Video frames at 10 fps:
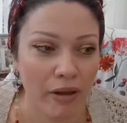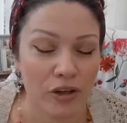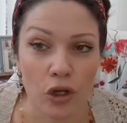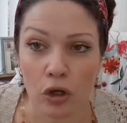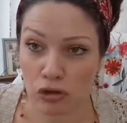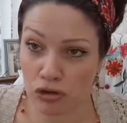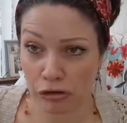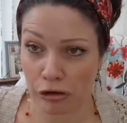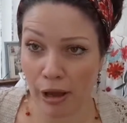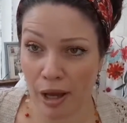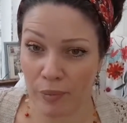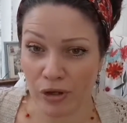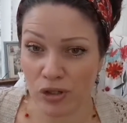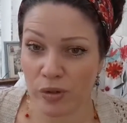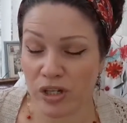
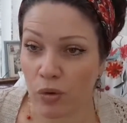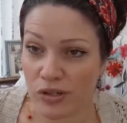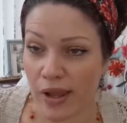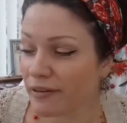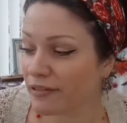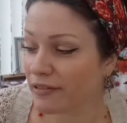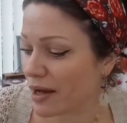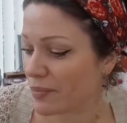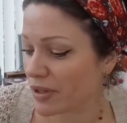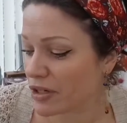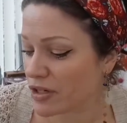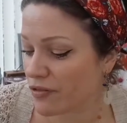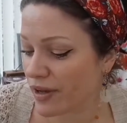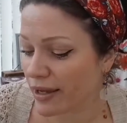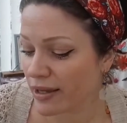Nostradamus, which I was laughing at because I
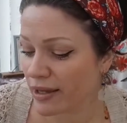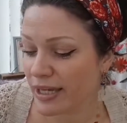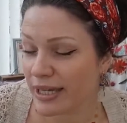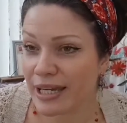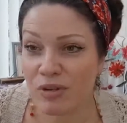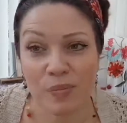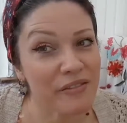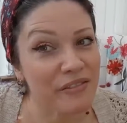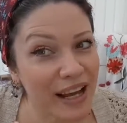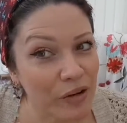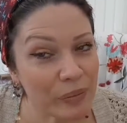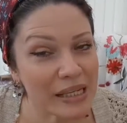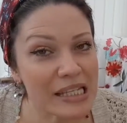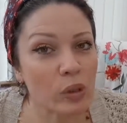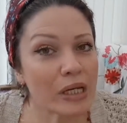think he was a bit of an
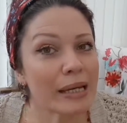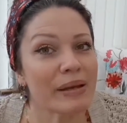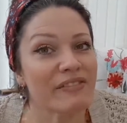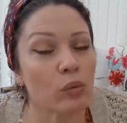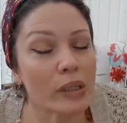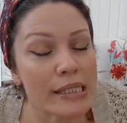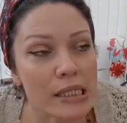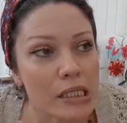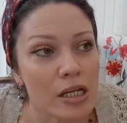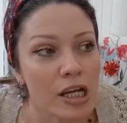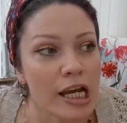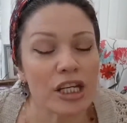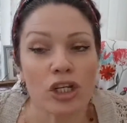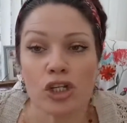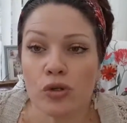alchemist, a bit of a wizard, and
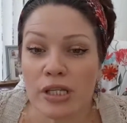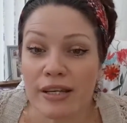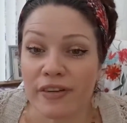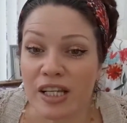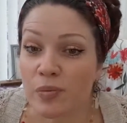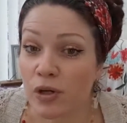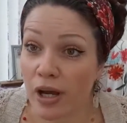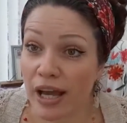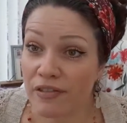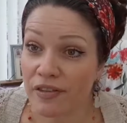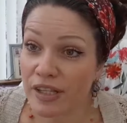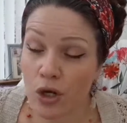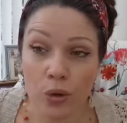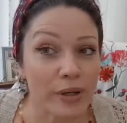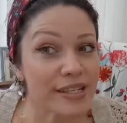you do see things, but not everything's
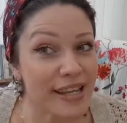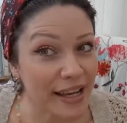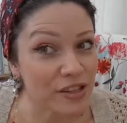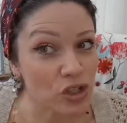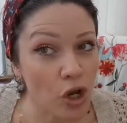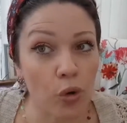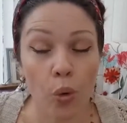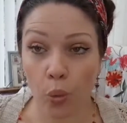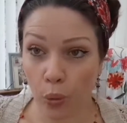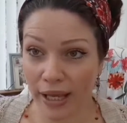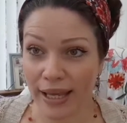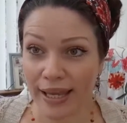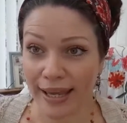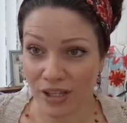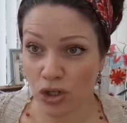always set in stone. We
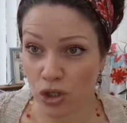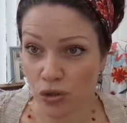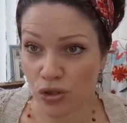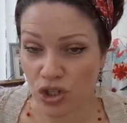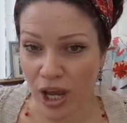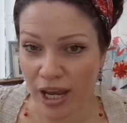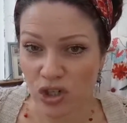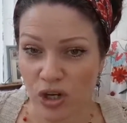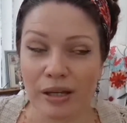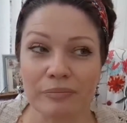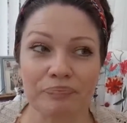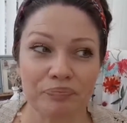get to choose to change it.